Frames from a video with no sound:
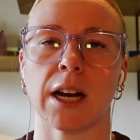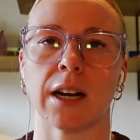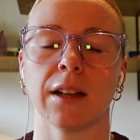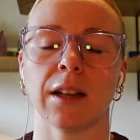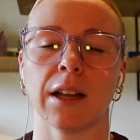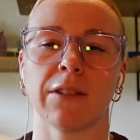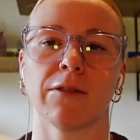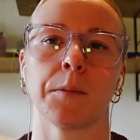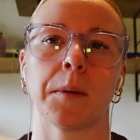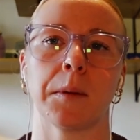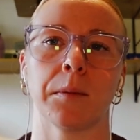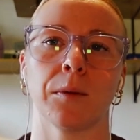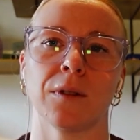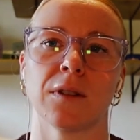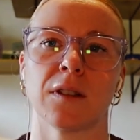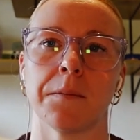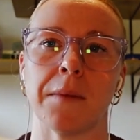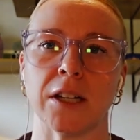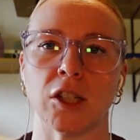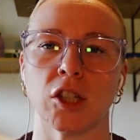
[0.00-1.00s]
of like for people with
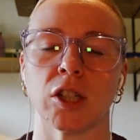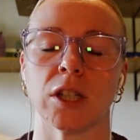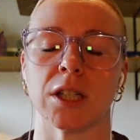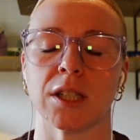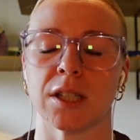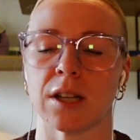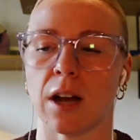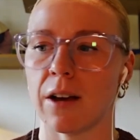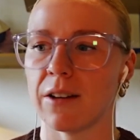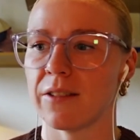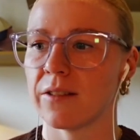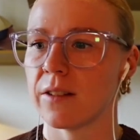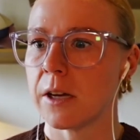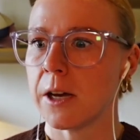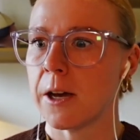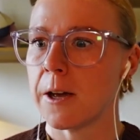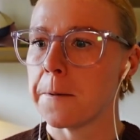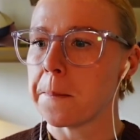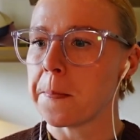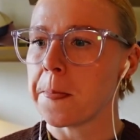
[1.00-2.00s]
dementia and stuff.
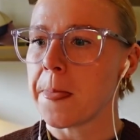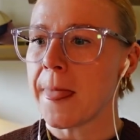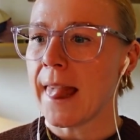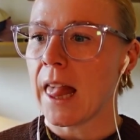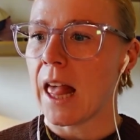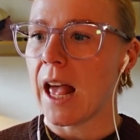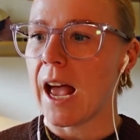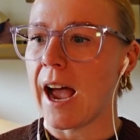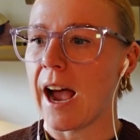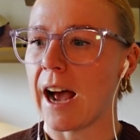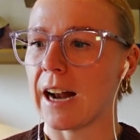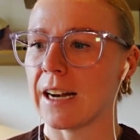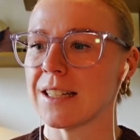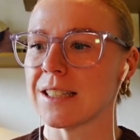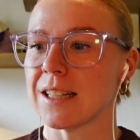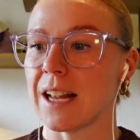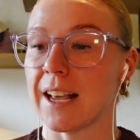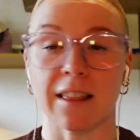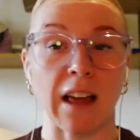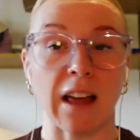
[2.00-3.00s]
And it's
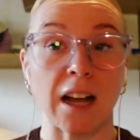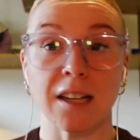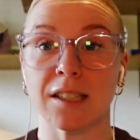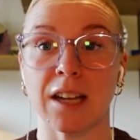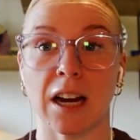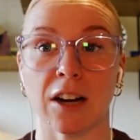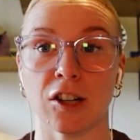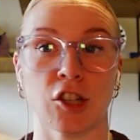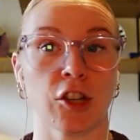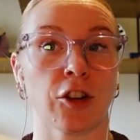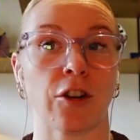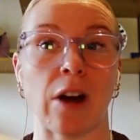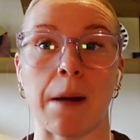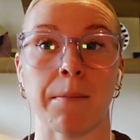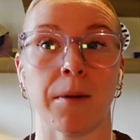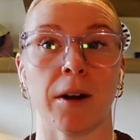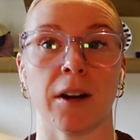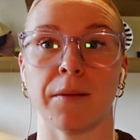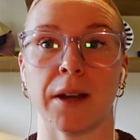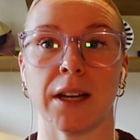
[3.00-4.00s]
like, that scares the crap
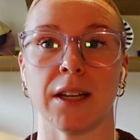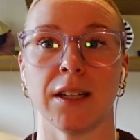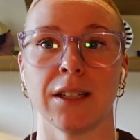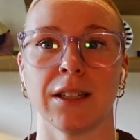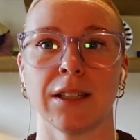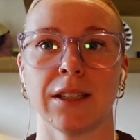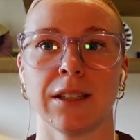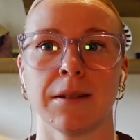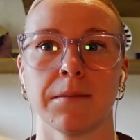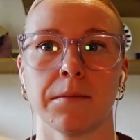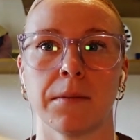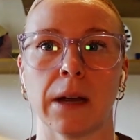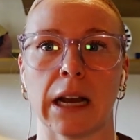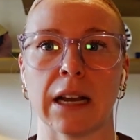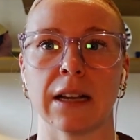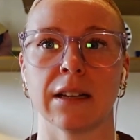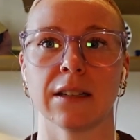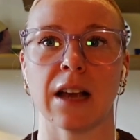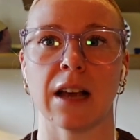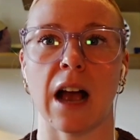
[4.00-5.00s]
out of me
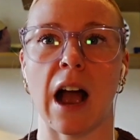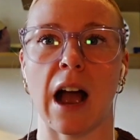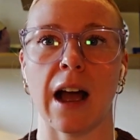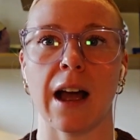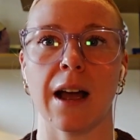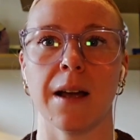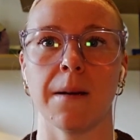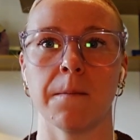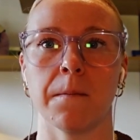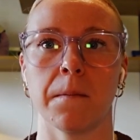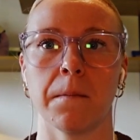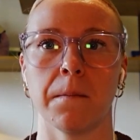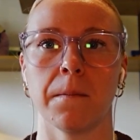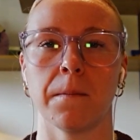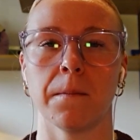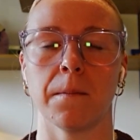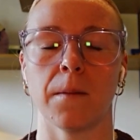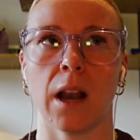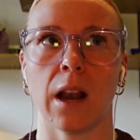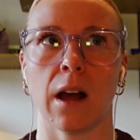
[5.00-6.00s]
because I'm
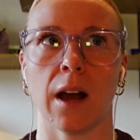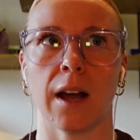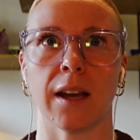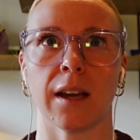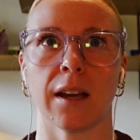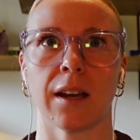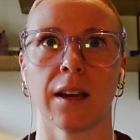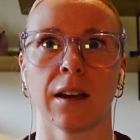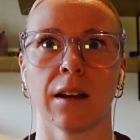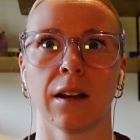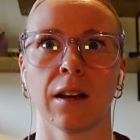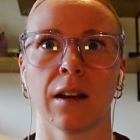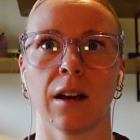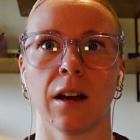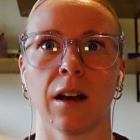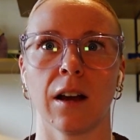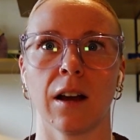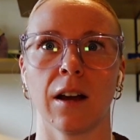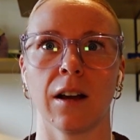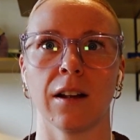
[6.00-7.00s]
like
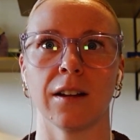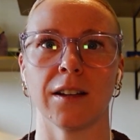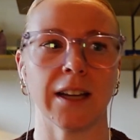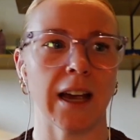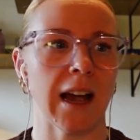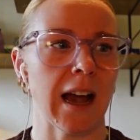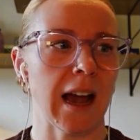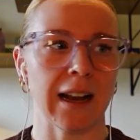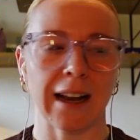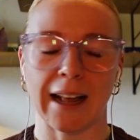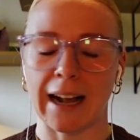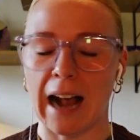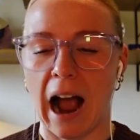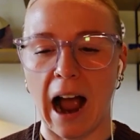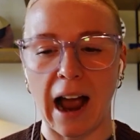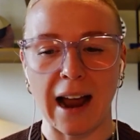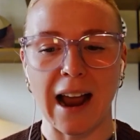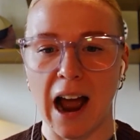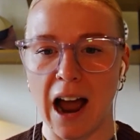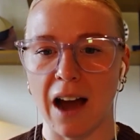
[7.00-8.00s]

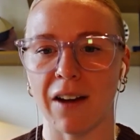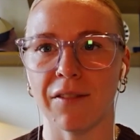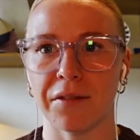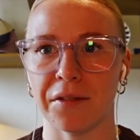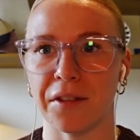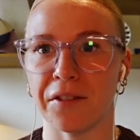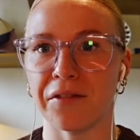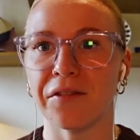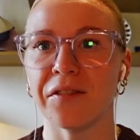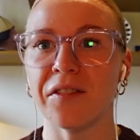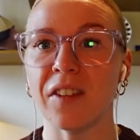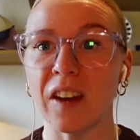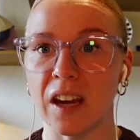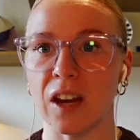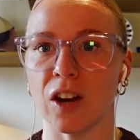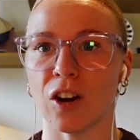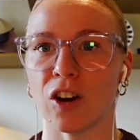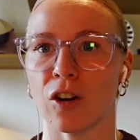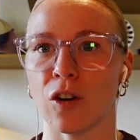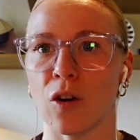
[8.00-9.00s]
I have the
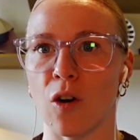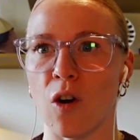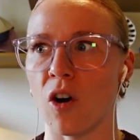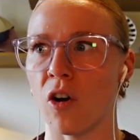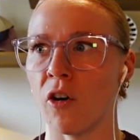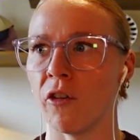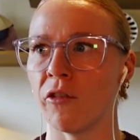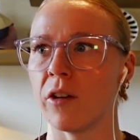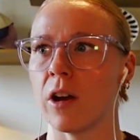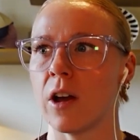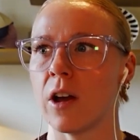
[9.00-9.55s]
fear of